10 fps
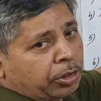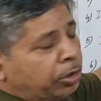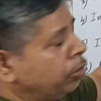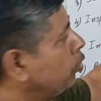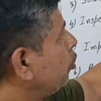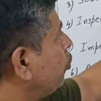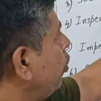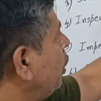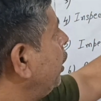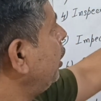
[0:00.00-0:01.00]
So
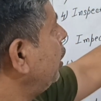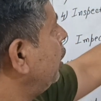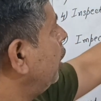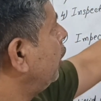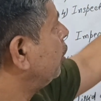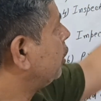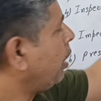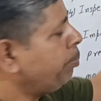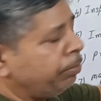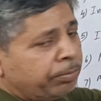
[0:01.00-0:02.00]
the
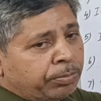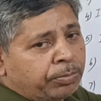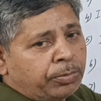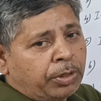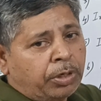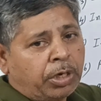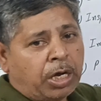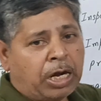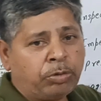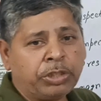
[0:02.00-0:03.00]
some
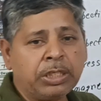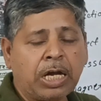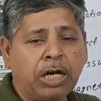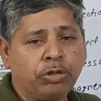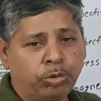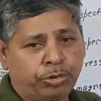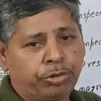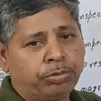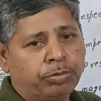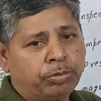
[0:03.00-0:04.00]
allowances are used
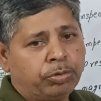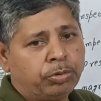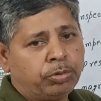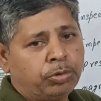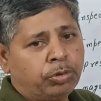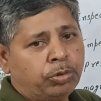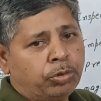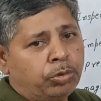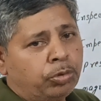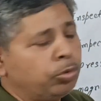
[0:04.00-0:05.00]

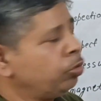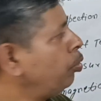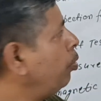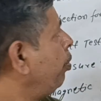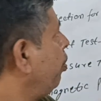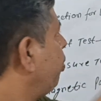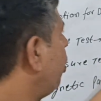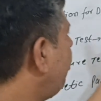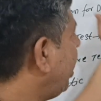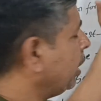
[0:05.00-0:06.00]
to
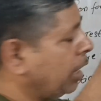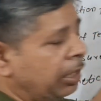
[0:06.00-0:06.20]
provide the